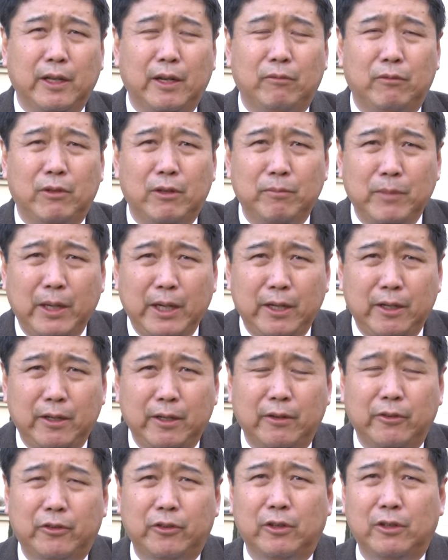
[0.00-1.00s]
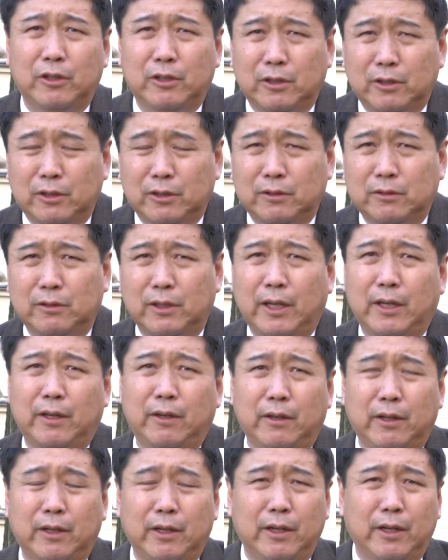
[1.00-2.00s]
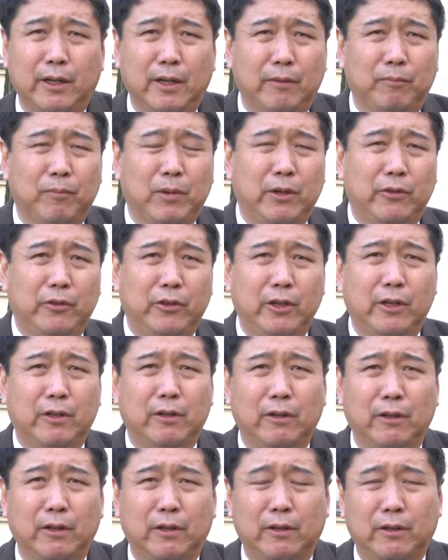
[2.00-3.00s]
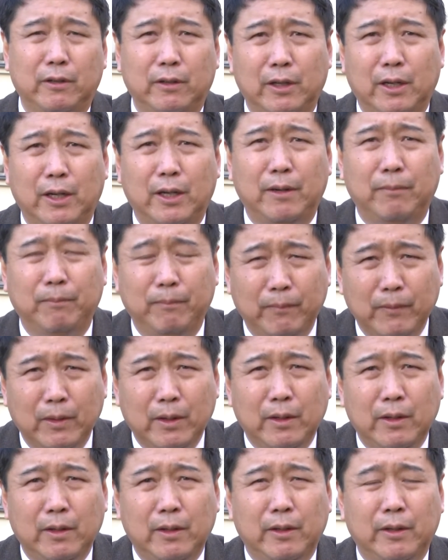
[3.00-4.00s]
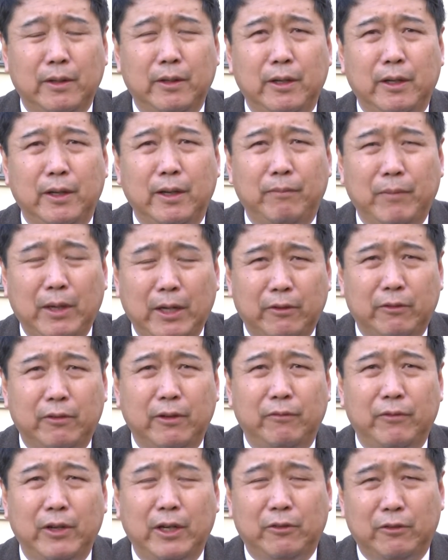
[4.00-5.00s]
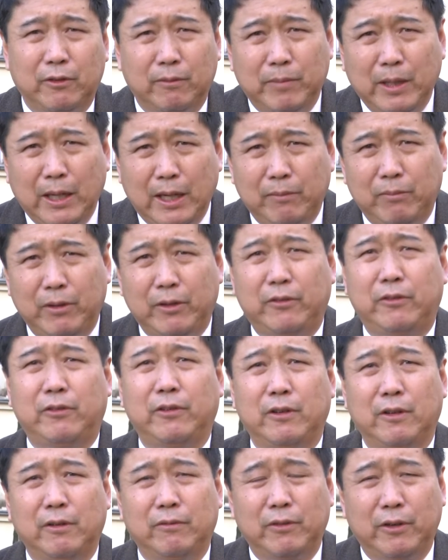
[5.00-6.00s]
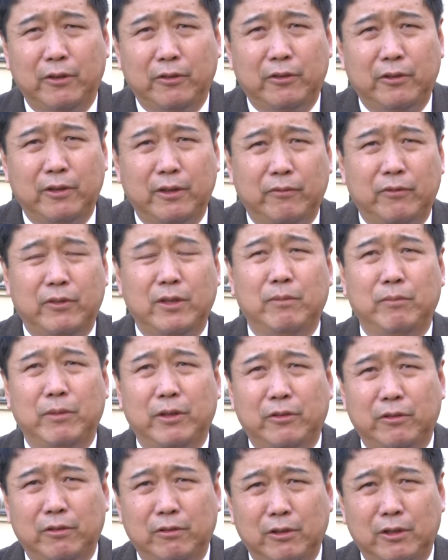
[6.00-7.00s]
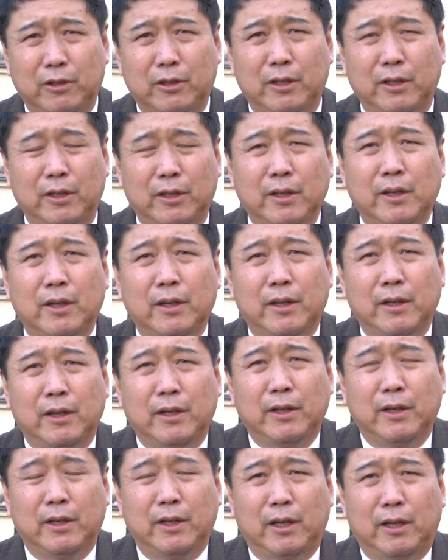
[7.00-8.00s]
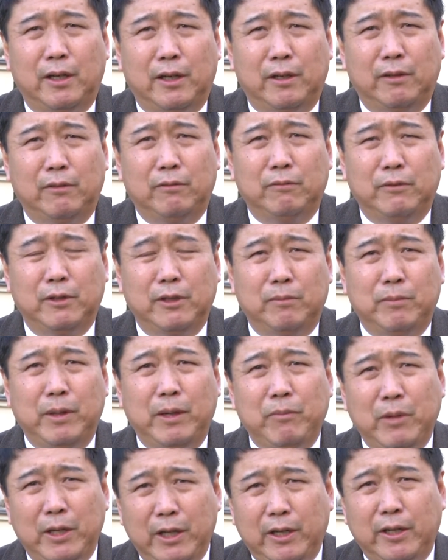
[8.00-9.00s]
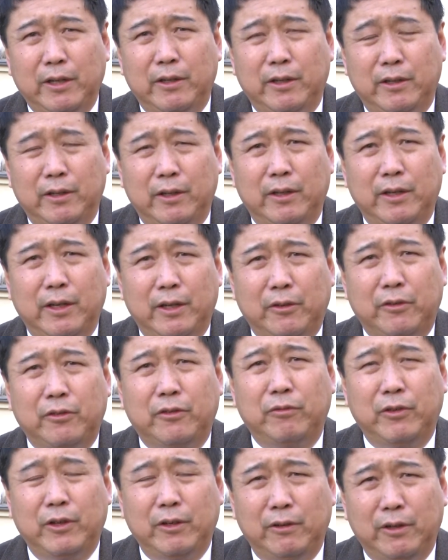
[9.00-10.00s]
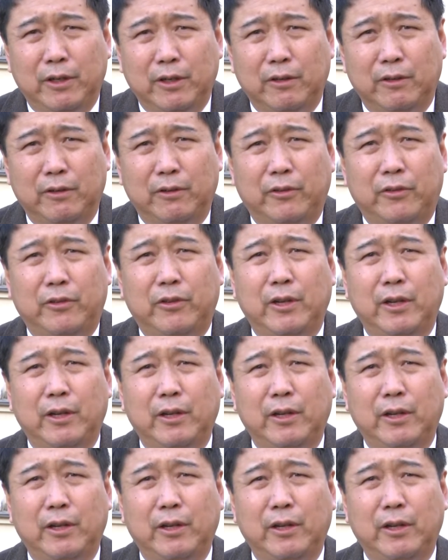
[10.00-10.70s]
Romania as a whole, and in particular the actually Victor Babeș University of Timisoara will be making in the next few years